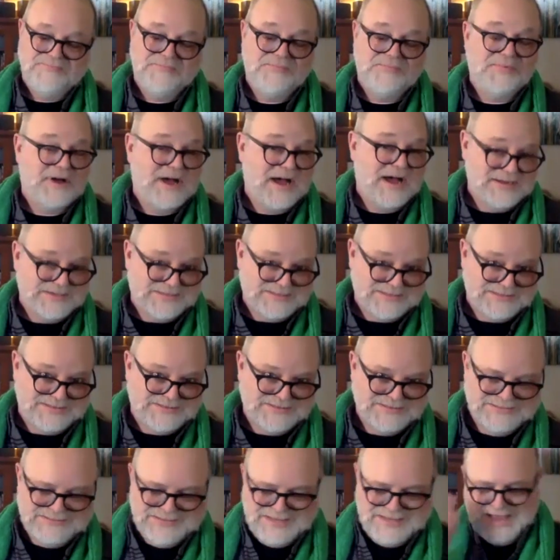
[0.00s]
But
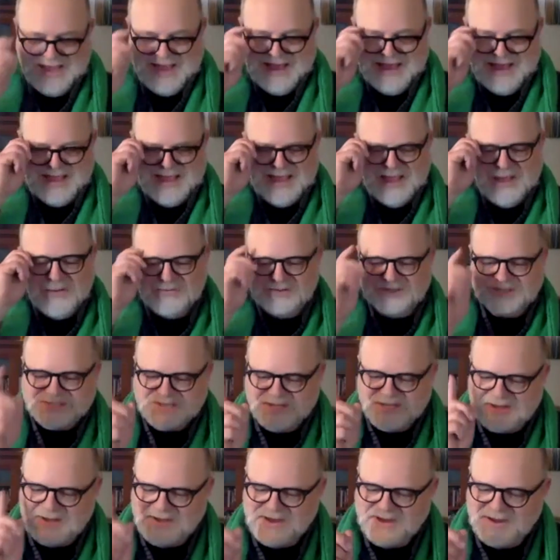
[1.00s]
he was
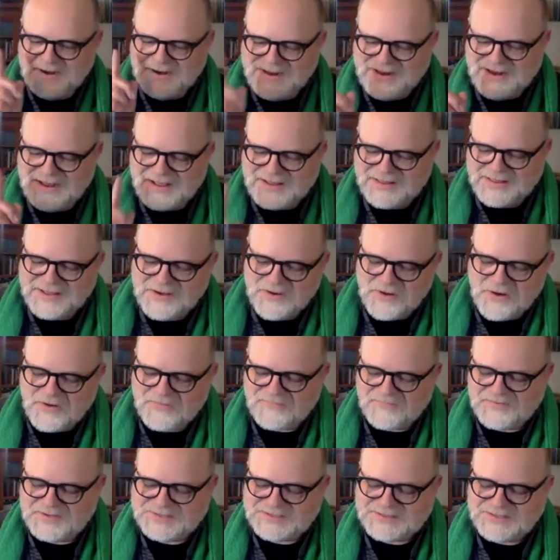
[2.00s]
early at the
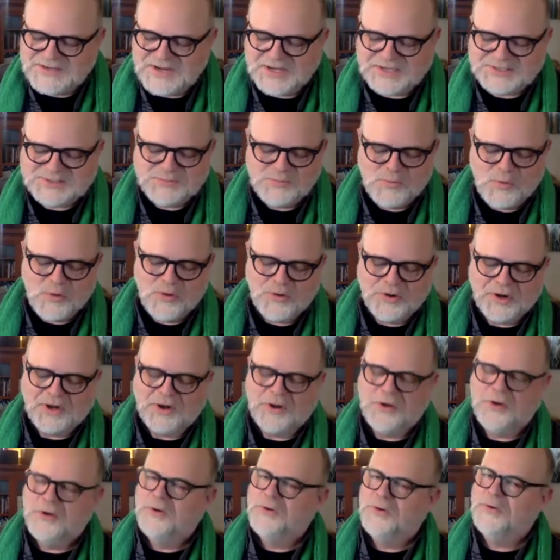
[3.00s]
office next
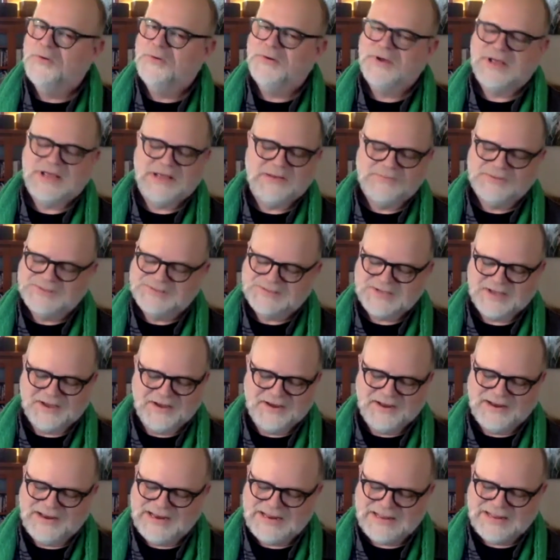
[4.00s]
morning. Oh, he was
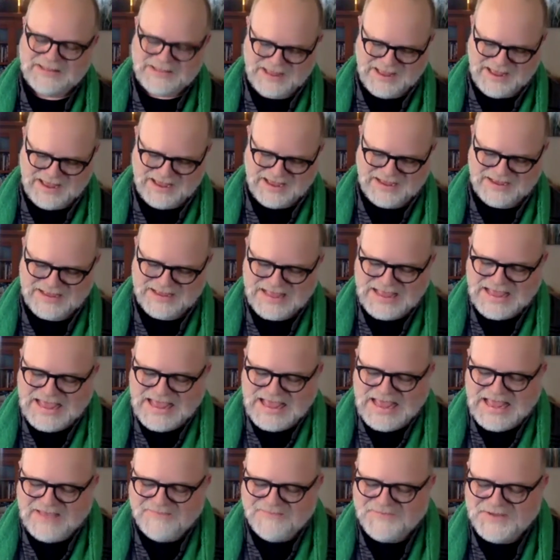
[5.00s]
early there.
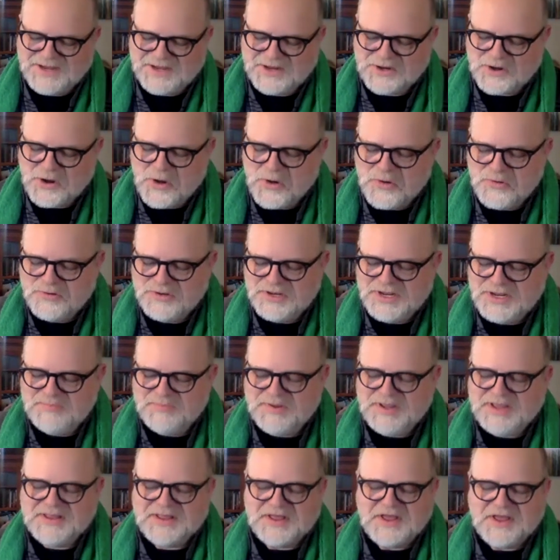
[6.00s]
If he could only
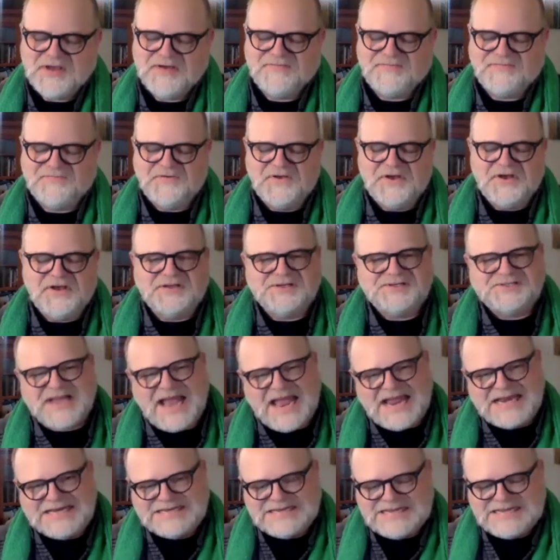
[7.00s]
be there first
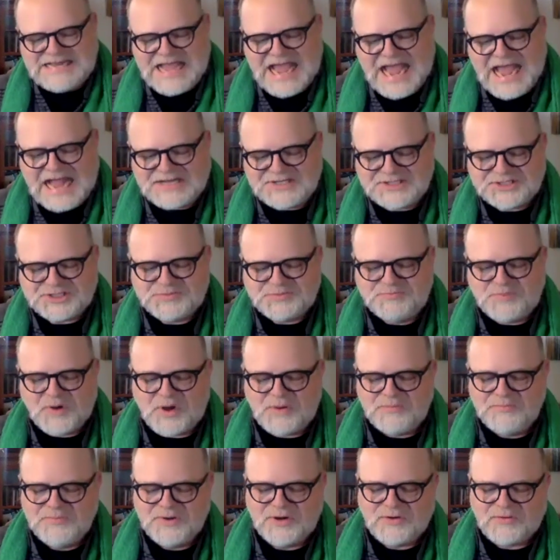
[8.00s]
and catch
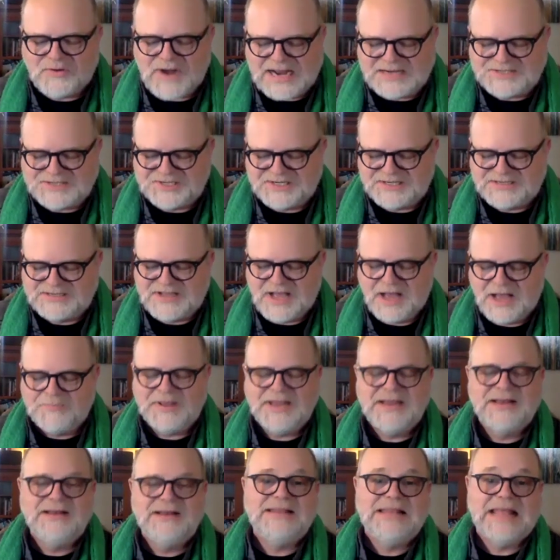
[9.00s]
Bob Cratchit
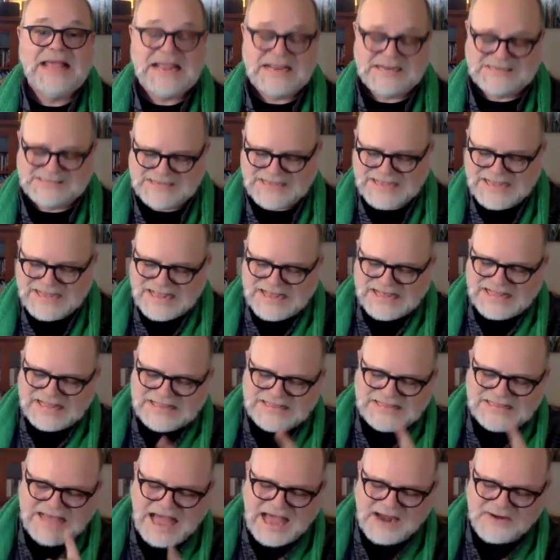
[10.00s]
coming late,
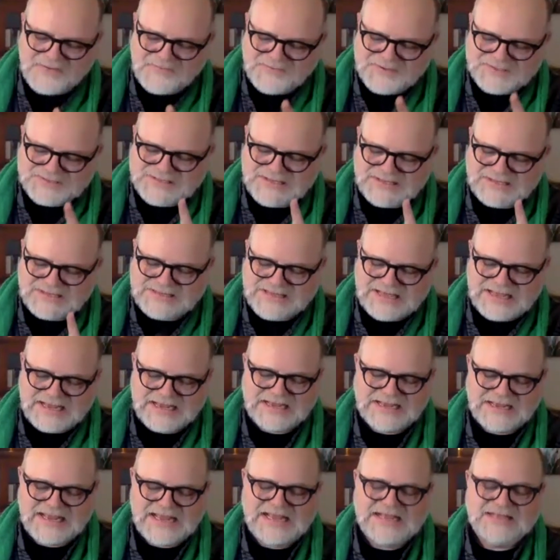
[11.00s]
that was the
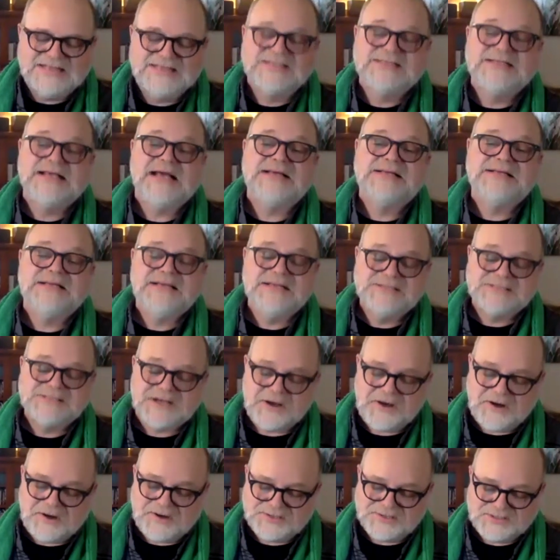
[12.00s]
thing he had set his
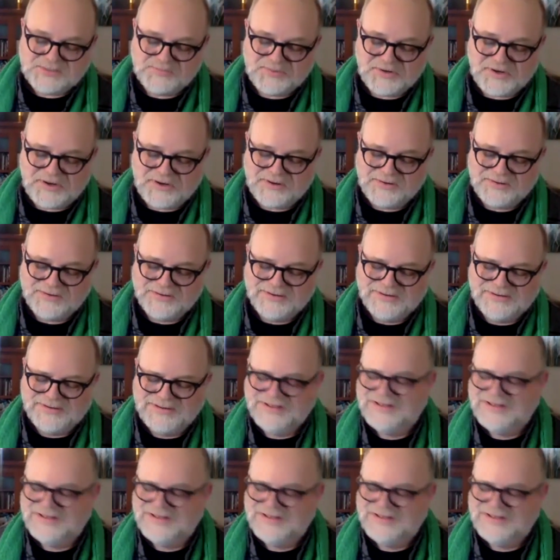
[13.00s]
heart upon.